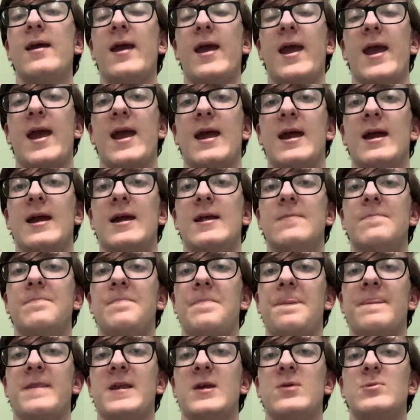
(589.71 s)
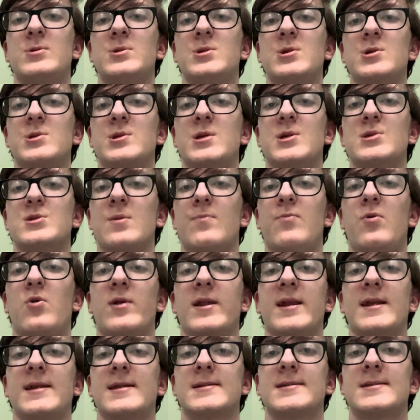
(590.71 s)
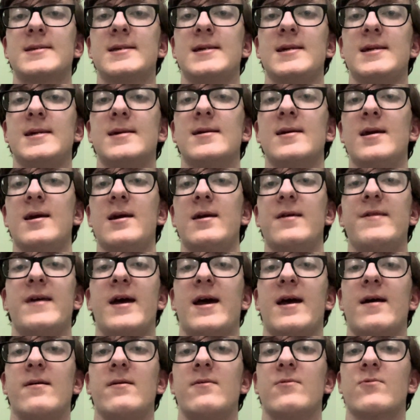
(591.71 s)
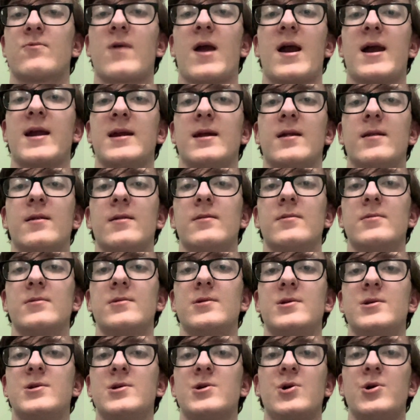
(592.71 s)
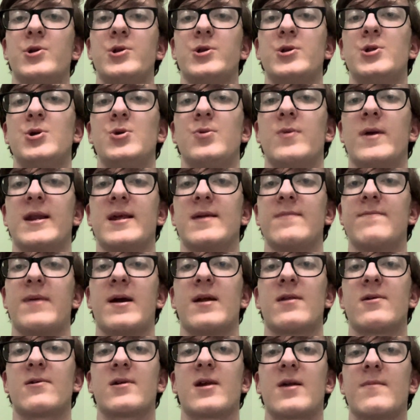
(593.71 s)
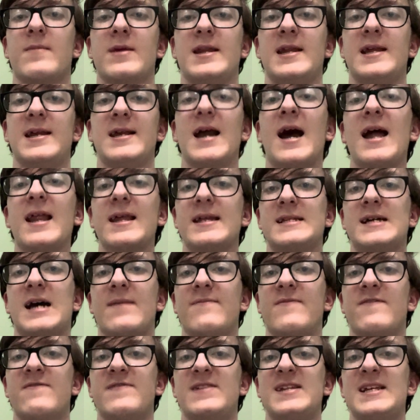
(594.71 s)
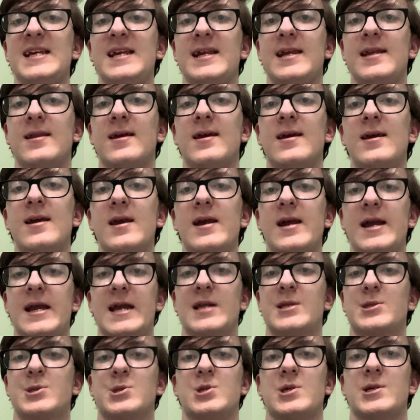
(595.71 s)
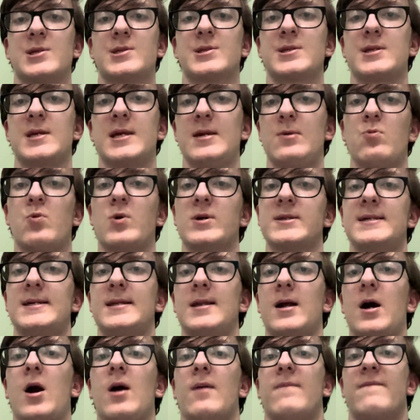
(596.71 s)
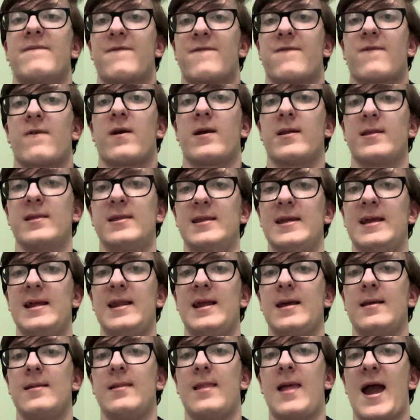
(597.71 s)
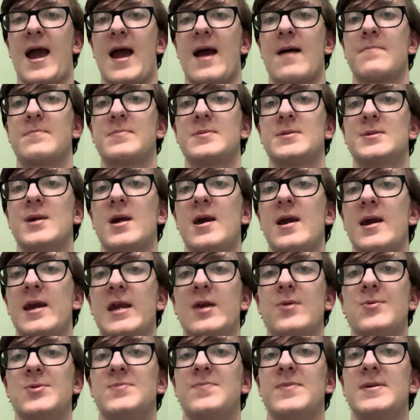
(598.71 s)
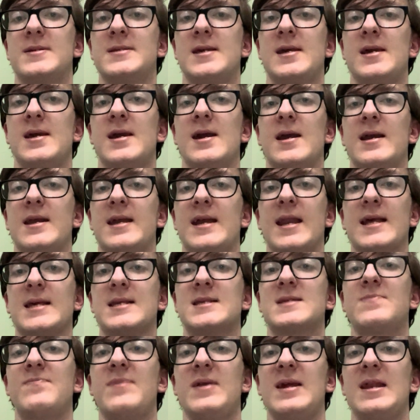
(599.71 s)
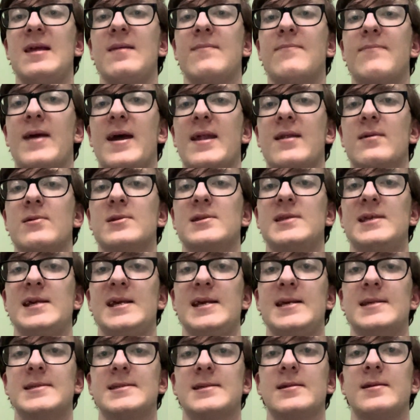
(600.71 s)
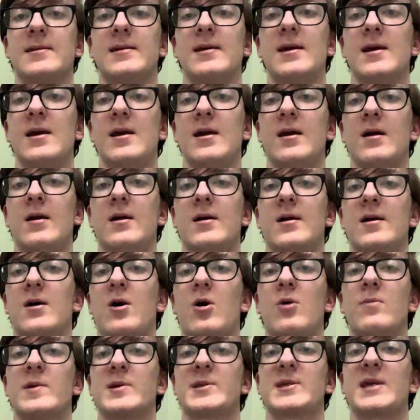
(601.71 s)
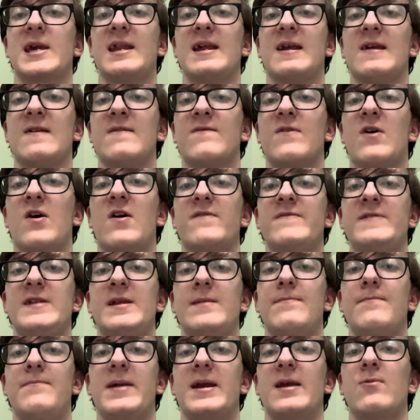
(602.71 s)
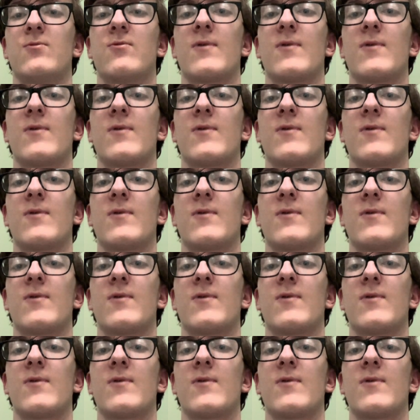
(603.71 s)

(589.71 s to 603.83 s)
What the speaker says: and it was just disappointing to see that Ryan couldn't do any better. I mean, he got a top 15. It's just he wasn't up front leading laps. He was busy getting speeding penalties and almost getting involved in big